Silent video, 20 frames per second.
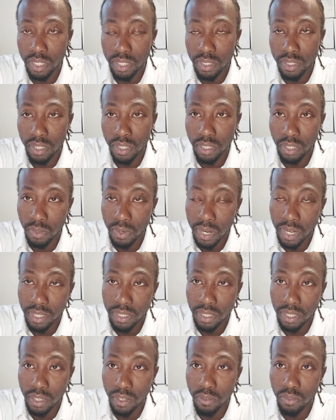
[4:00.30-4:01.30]
Jesus
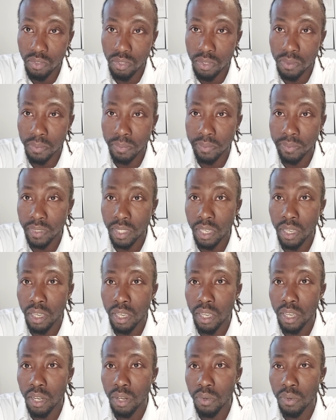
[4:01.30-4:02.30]
Christ gives,
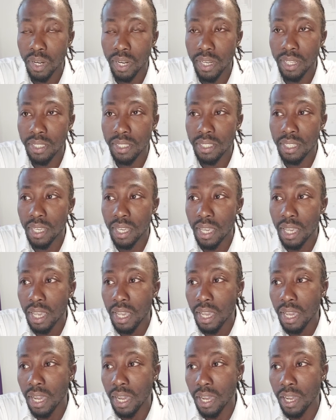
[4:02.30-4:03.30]
right?
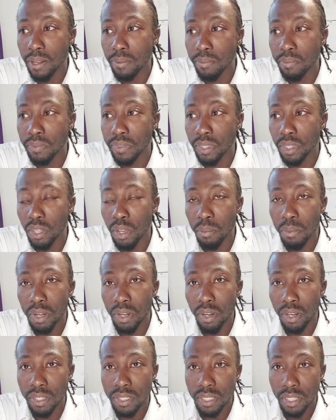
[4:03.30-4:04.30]
Um,
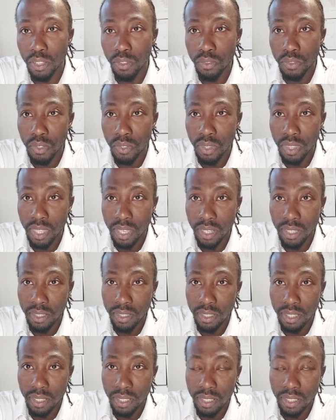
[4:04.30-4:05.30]
numbing ourselves to
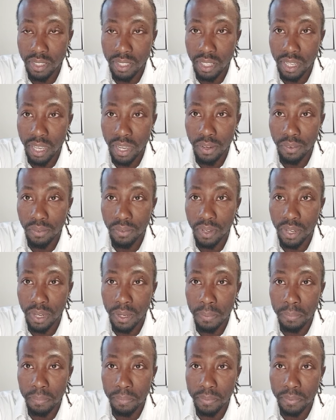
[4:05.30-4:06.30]
things in this life
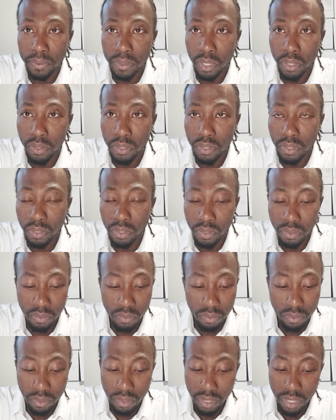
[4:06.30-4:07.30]
um, doesn't
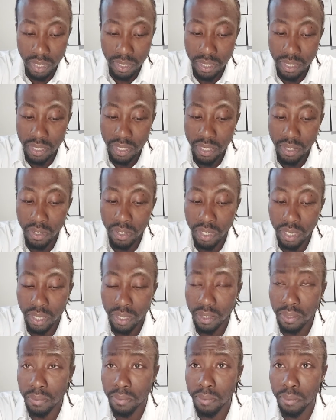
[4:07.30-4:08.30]

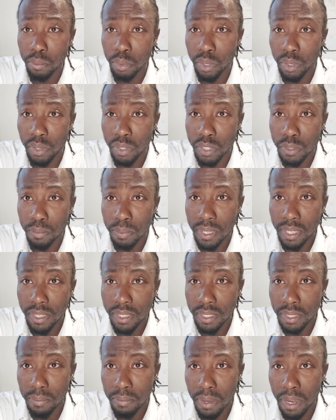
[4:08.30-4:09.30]
necessarily bring us
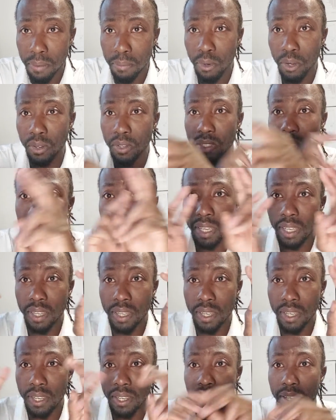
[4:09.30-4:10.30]
peace. It might bring us
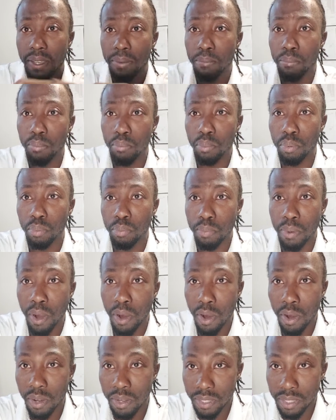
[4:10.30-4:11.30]
a, a, a
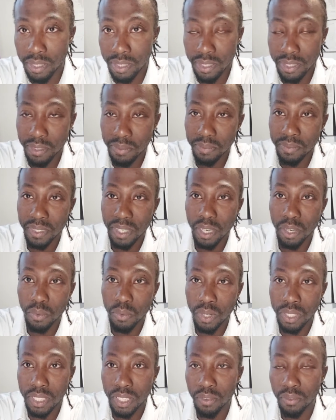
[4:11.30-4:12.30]
pause, in
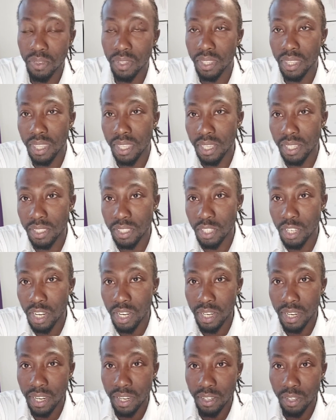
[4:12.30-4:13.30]
whatever things you
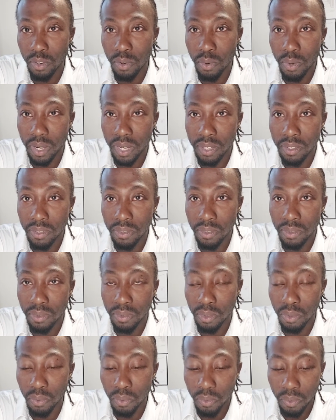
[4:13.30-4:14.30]
are going
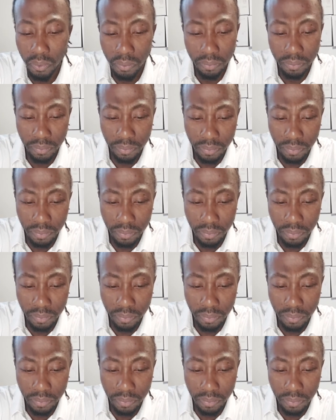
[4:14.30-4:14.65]
through.